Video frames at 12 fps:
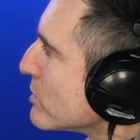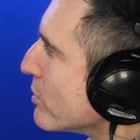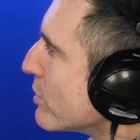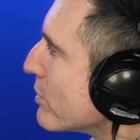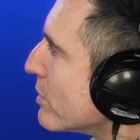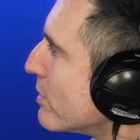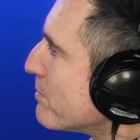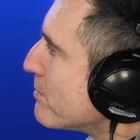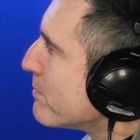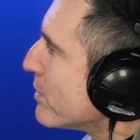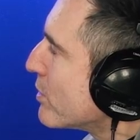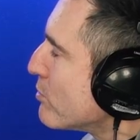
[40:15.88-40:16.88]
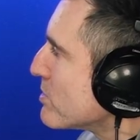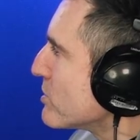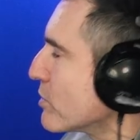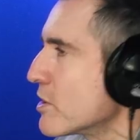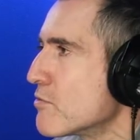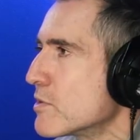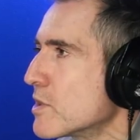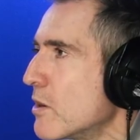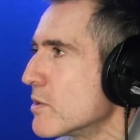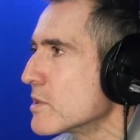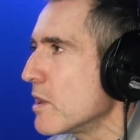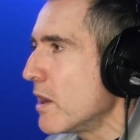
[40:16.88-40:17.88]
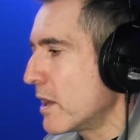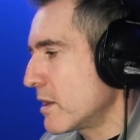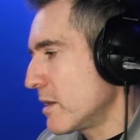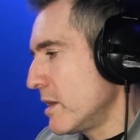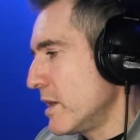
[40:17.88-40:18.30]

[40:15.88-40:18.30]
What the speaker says: look at the result as like